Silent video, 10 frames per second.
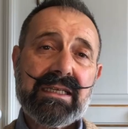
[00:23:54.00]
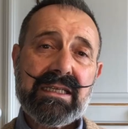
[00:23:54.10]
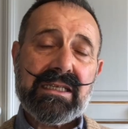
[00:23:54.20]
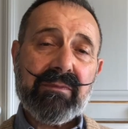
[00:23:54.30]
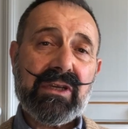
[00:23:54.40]

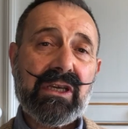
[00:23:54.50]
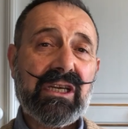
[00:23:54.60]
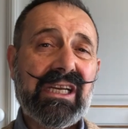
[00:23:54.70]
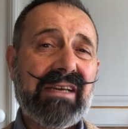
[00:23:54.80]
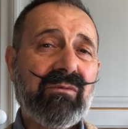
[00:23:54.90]
something you
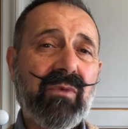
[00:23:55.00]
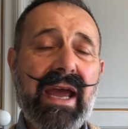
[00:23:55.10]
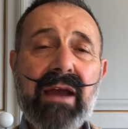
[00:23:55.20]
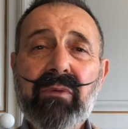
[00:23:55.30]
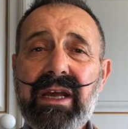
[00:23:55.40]
could even
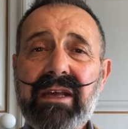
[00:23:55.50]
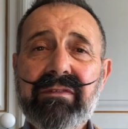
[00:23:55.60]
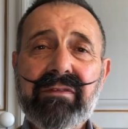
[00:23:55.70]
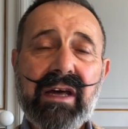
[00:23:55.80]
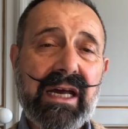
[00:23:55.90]
wear
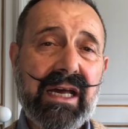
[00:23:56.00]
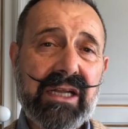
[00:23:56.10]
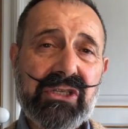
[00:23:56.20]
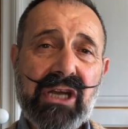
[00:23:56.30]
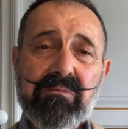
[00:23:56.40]
with a
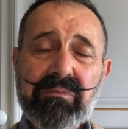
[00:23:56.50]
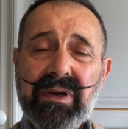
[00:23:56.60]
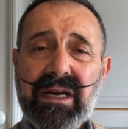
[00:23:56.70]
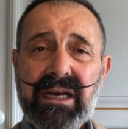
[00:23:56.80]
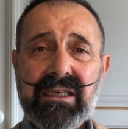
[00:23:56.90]

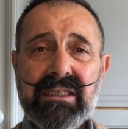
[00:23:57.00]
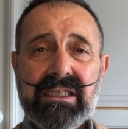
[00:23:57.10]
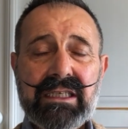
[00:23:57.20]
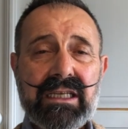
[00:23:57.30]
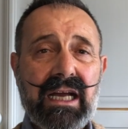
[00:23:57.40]
jumper,
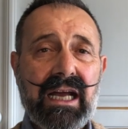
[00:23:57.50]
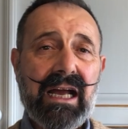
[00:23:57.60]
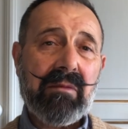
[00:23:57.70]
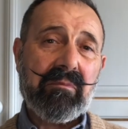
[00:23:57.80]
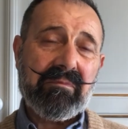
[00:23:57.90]

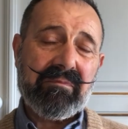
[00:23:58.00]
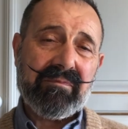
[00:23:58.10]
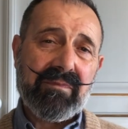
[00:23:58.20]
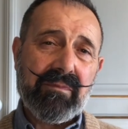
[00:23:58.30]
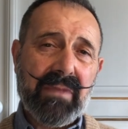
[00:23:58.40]
a
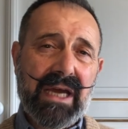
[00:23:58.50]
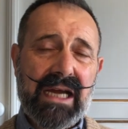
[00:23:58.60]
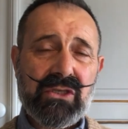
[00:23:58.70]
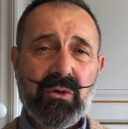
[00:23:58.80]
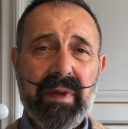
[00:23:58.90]

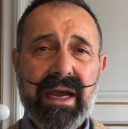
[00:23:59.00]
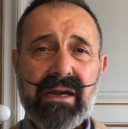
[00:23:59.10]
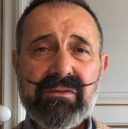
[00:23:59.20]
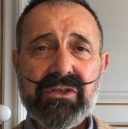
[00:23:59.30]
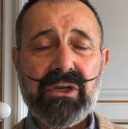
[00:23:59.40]
casual pair
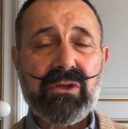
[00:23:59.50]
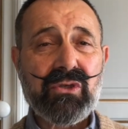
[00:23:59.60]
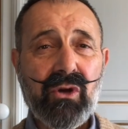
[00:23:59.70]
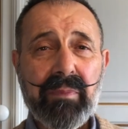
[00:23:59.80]
of shoes or a